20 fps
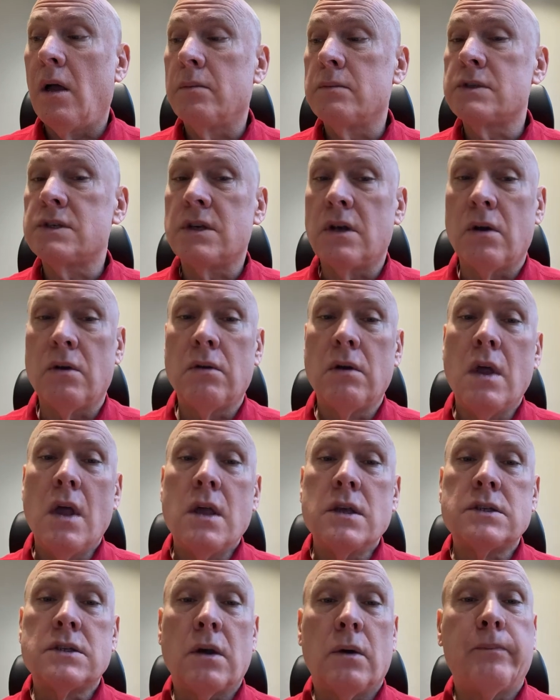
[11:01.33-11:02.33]

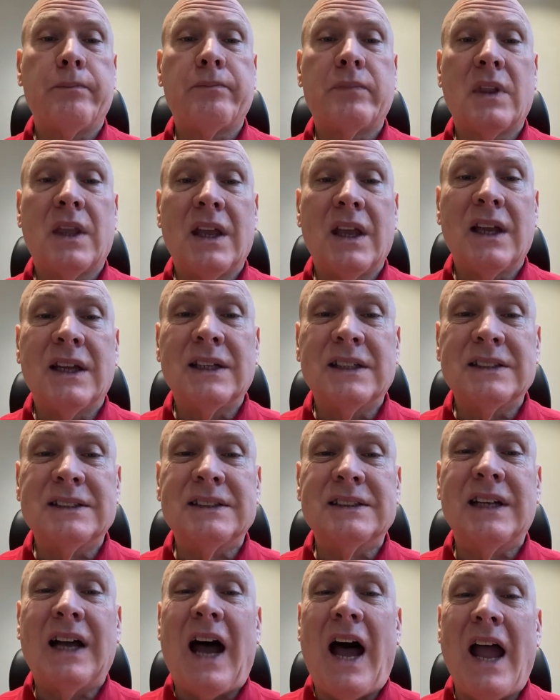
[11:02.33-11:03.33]
So
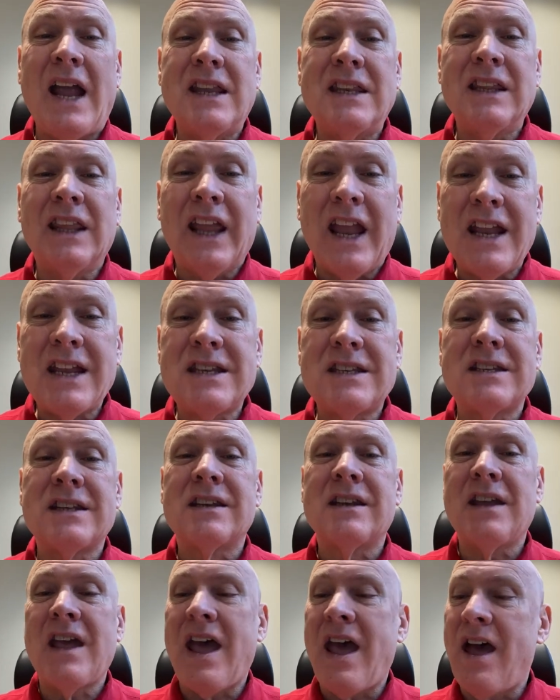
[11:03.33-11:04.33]
I'd like
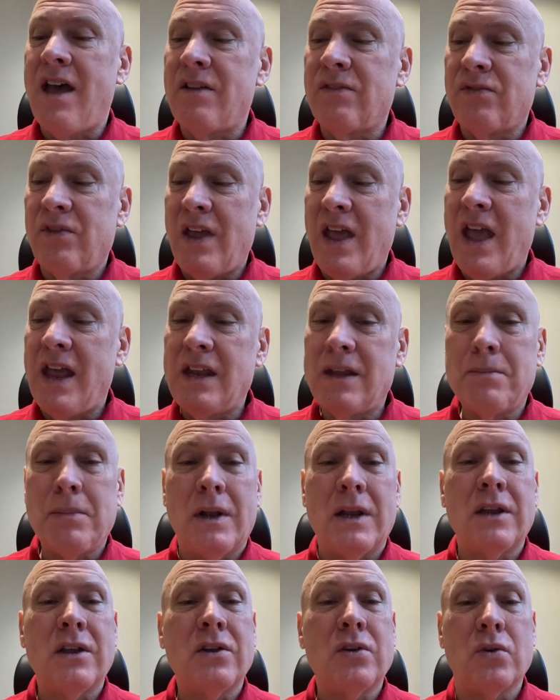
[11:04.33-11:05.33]
to have
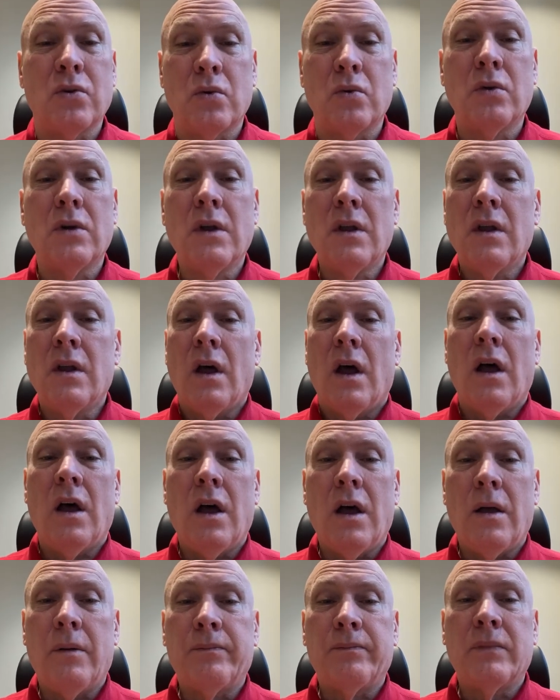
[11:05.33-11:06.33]
anybody who
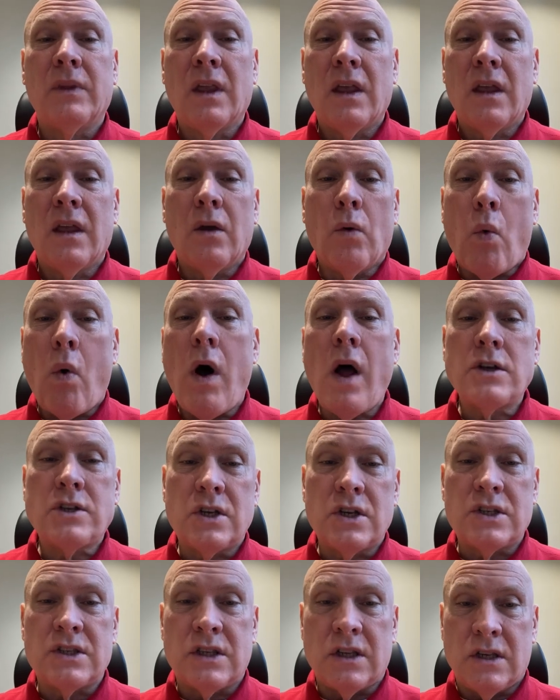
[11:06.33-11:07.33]

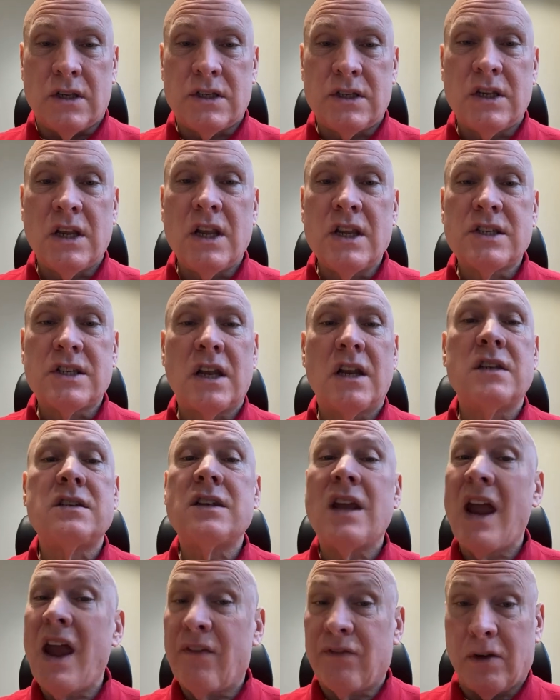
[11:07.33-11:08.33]
watches this, send it
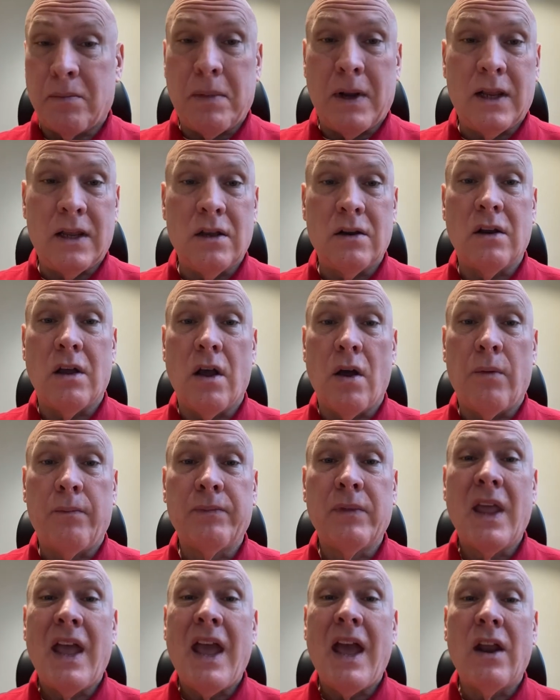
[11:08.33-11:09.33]
to everybody you
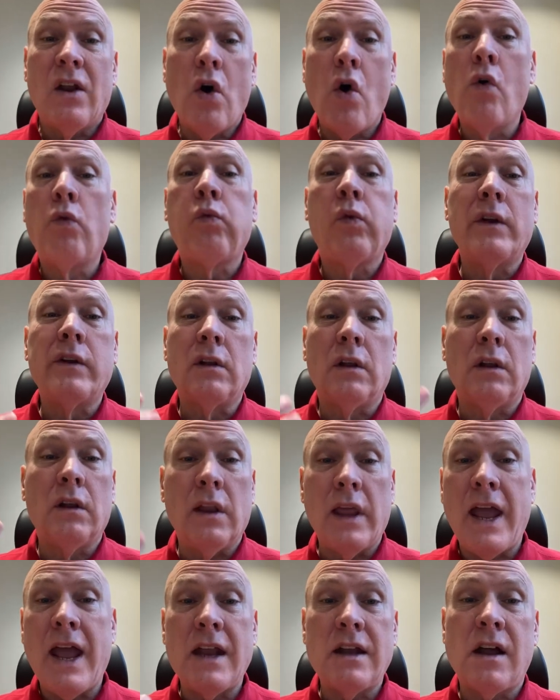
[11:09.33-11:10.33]
know, and hopefully it'll
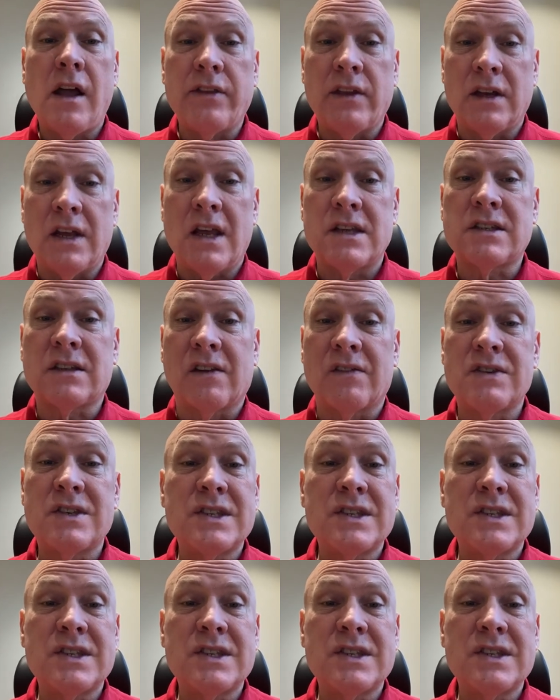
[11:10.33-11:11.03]
land on the desk of